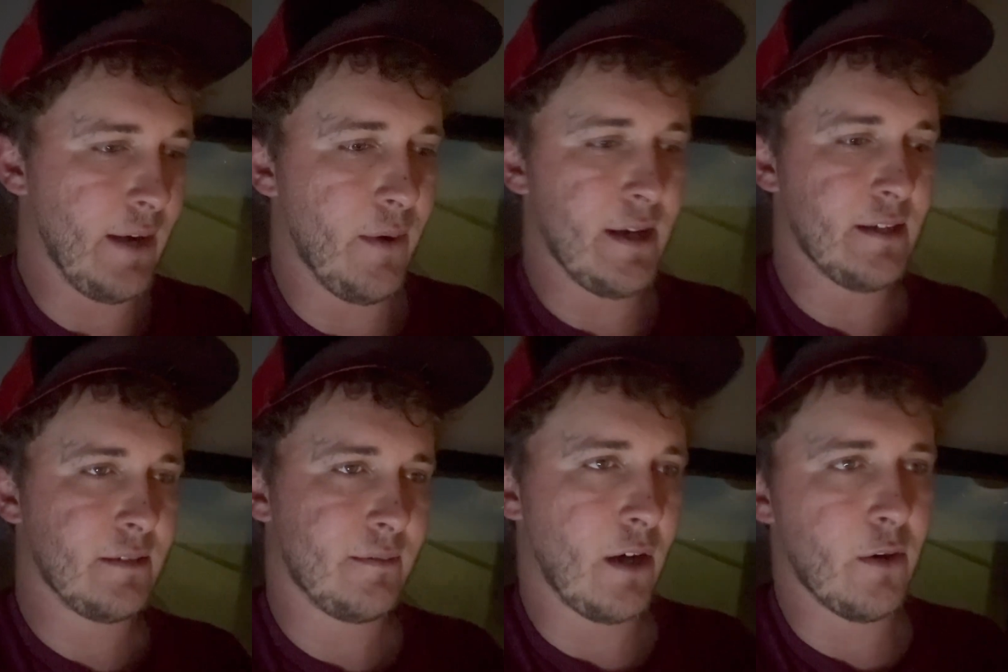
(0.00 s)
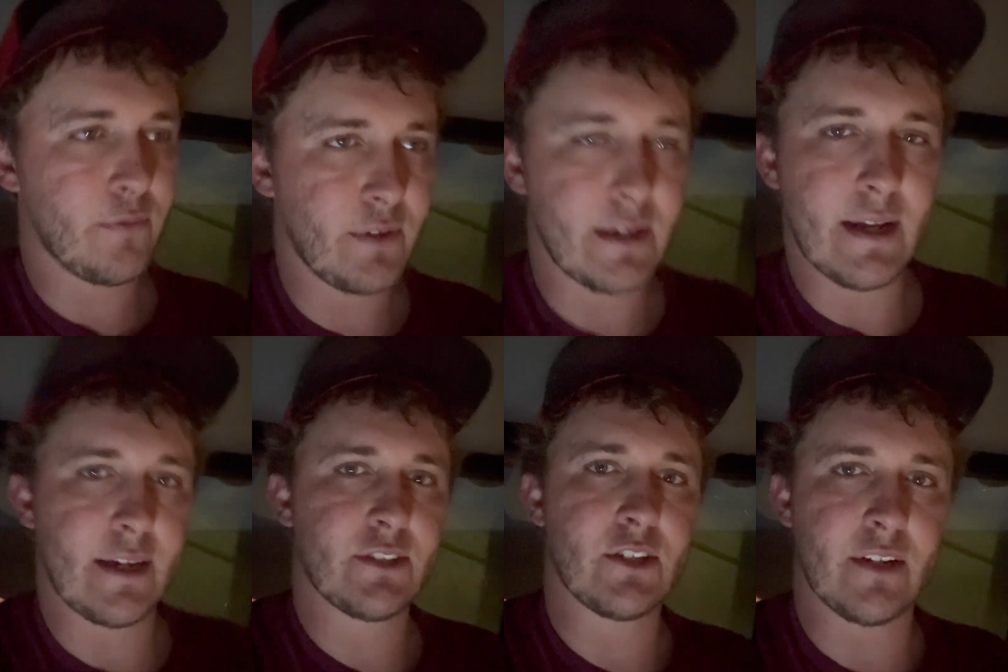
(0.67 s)
way, hopefully
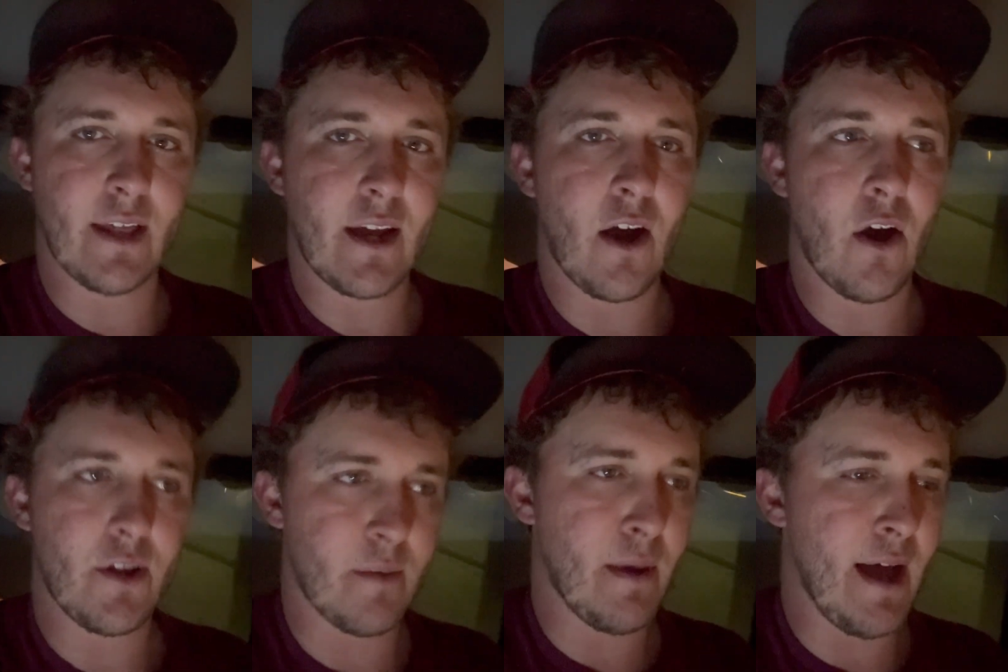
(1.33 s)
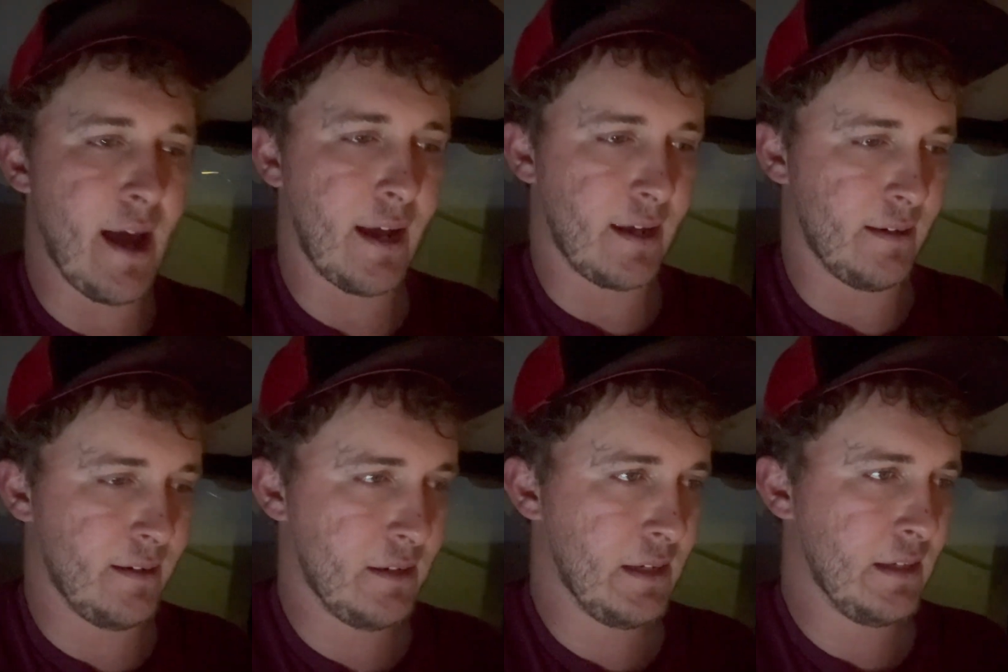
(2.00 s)
next year they call you back.
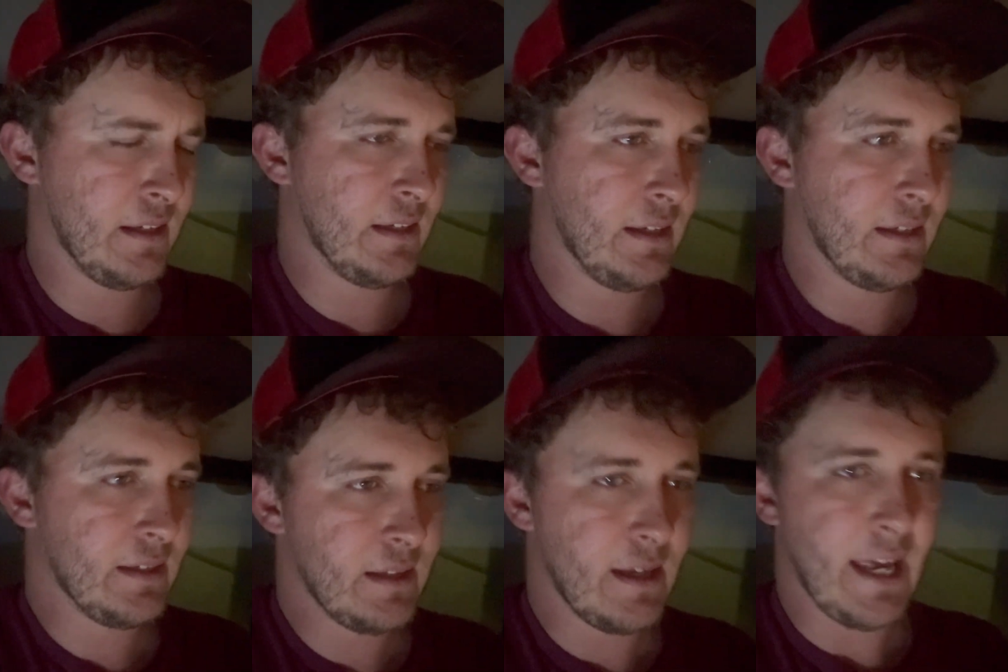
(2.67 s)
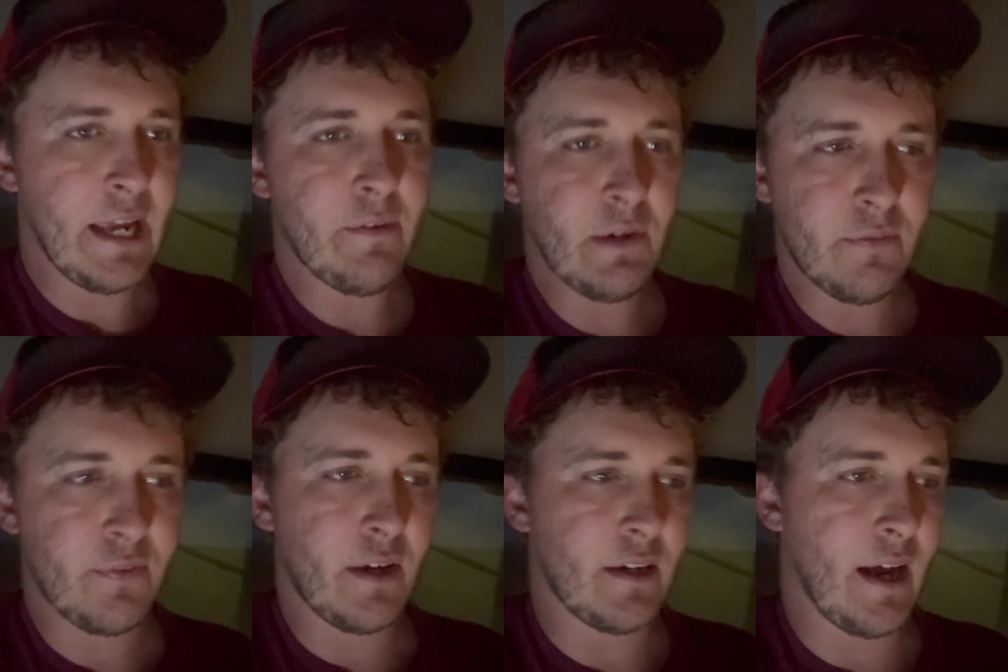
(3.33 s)
And even if
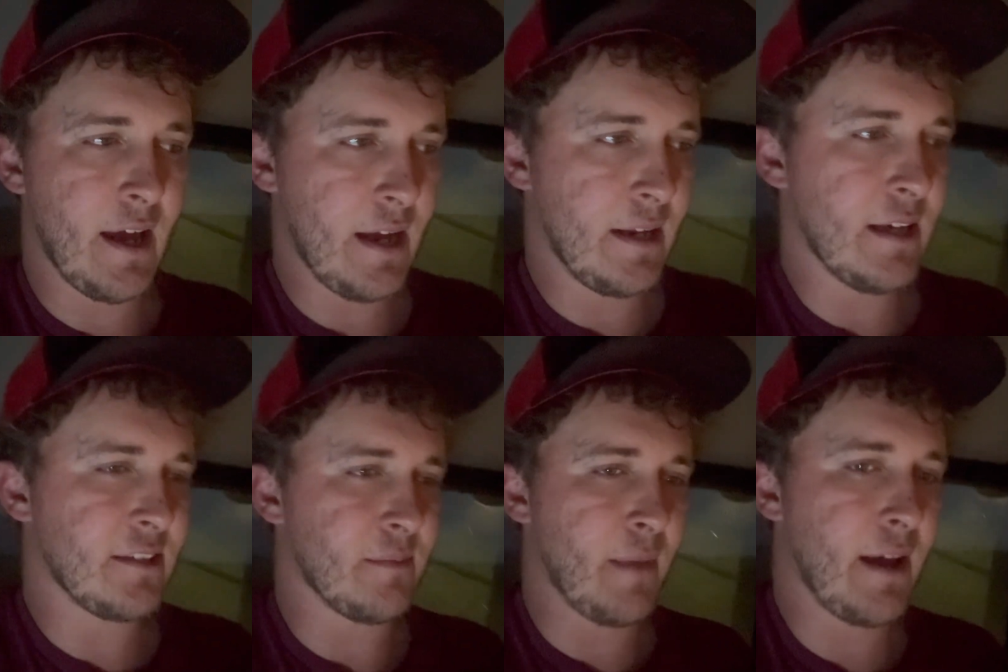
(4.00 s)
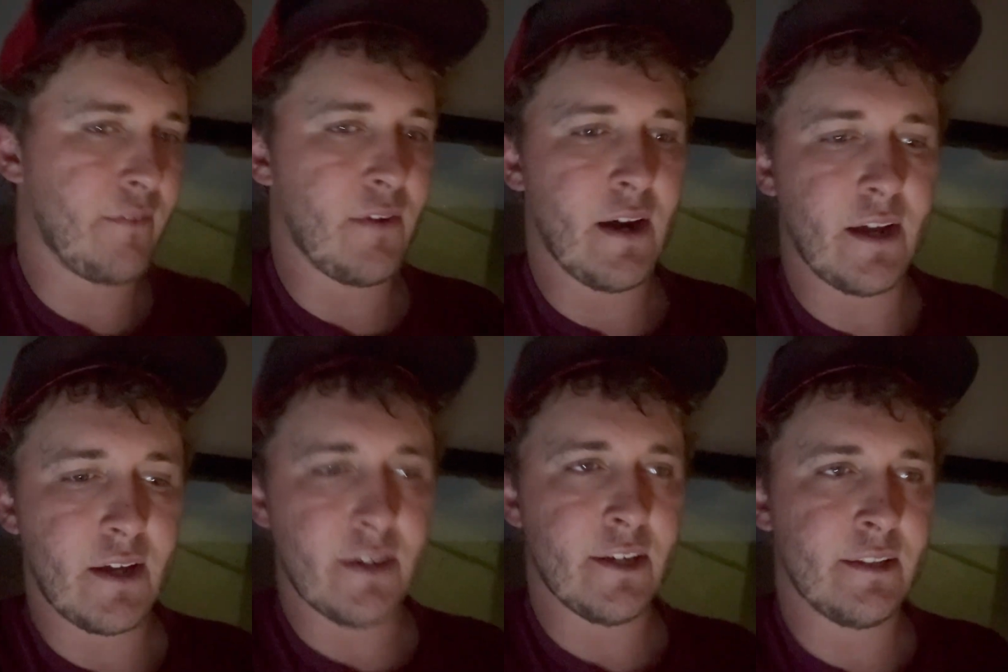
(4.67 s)
their hay doesn't make very
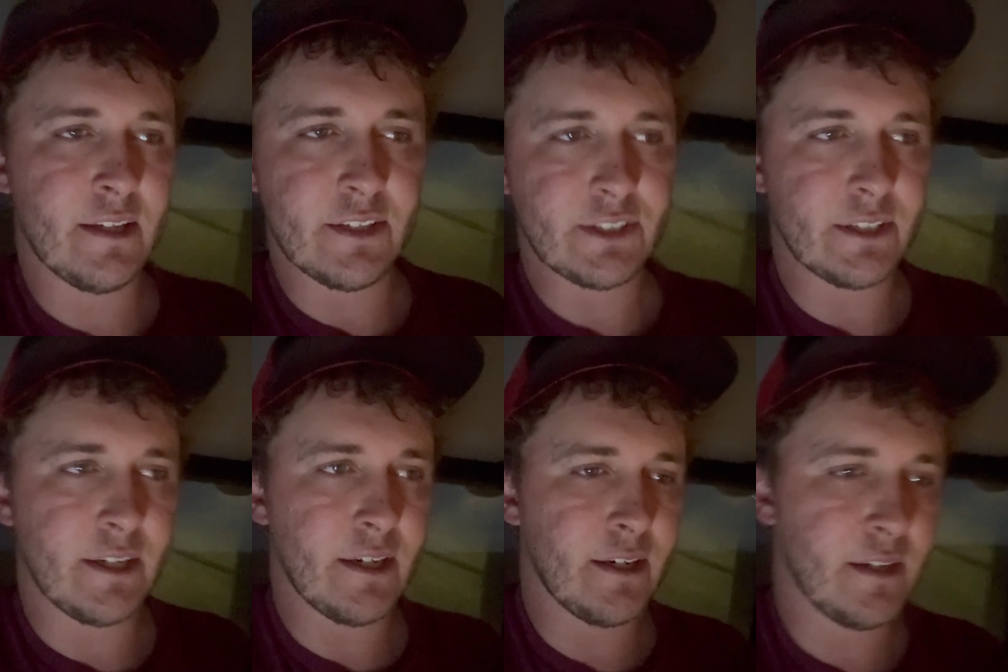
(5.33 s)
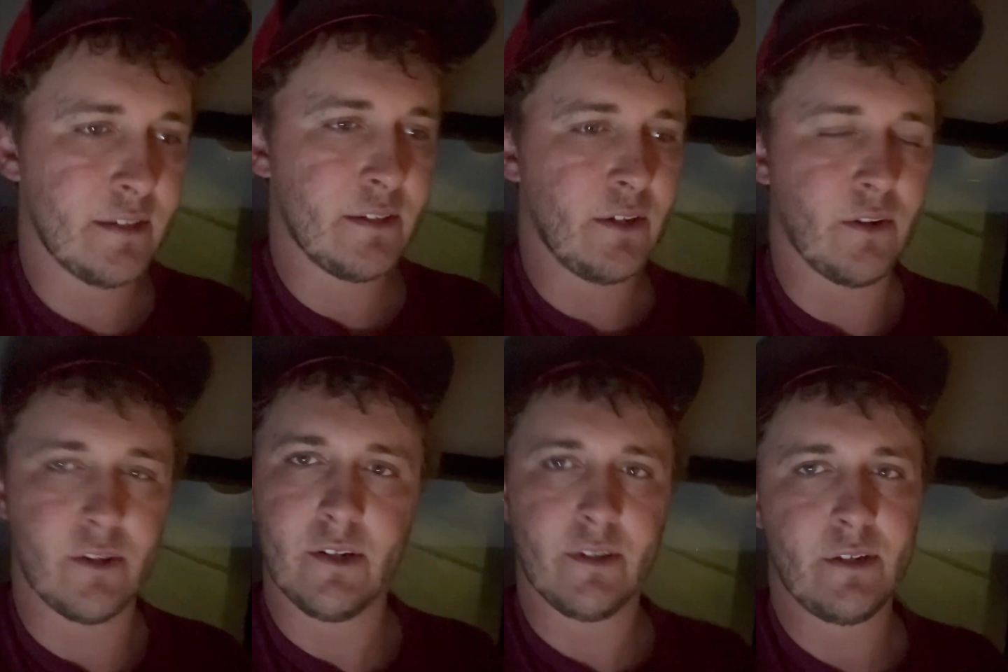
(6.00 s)
good this year,
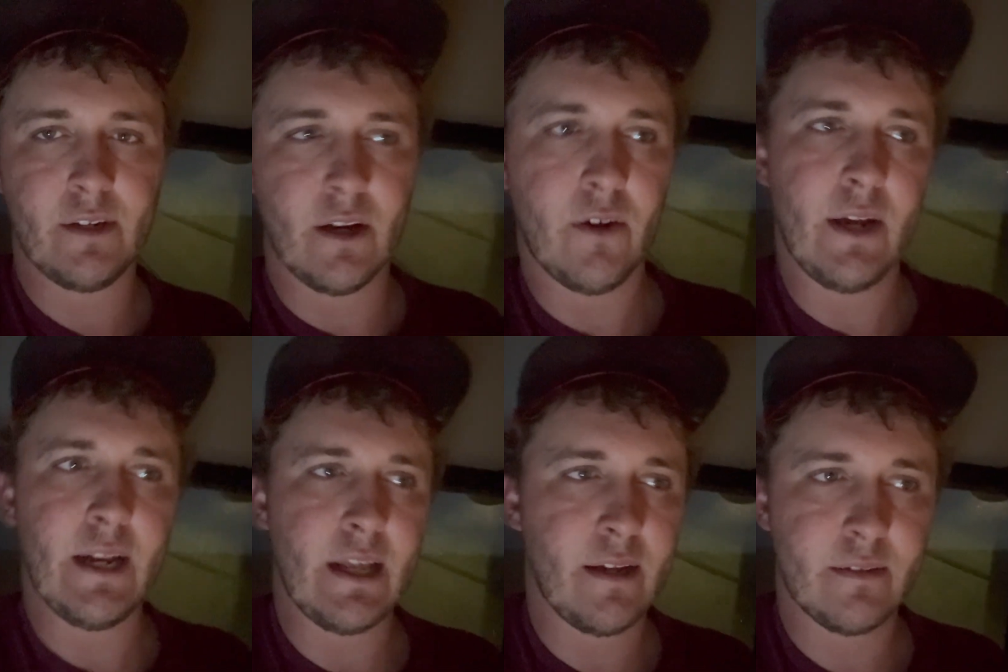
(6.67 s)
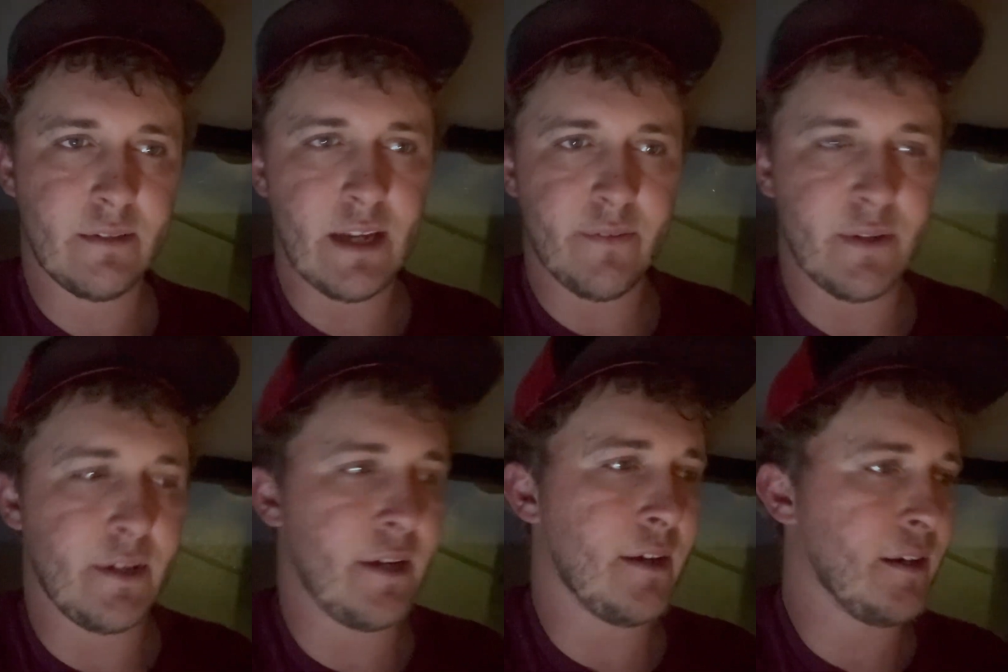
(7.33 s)
or any given
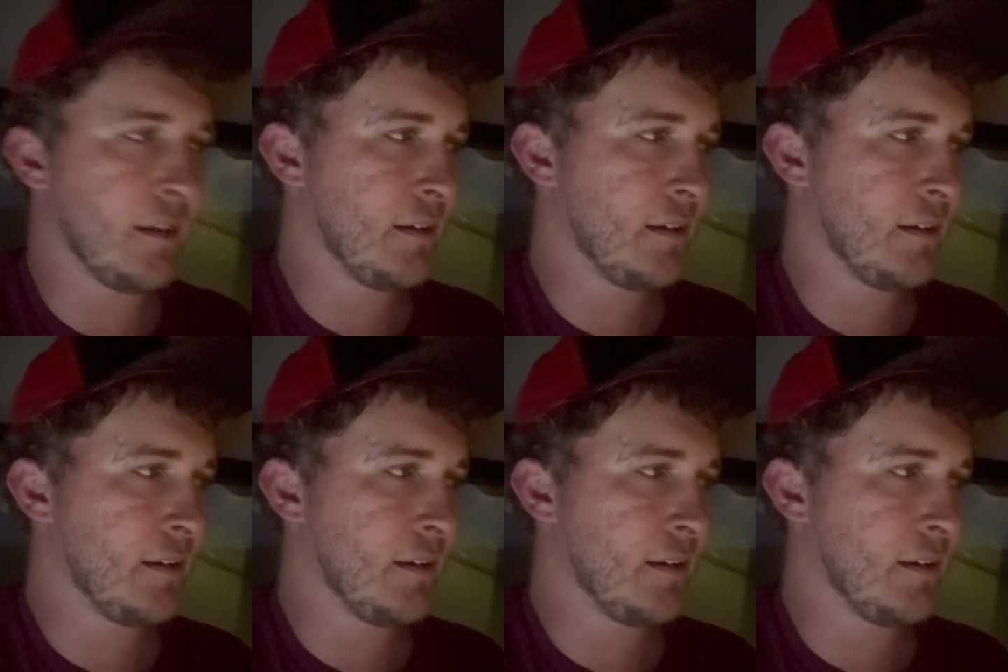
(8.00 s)
year,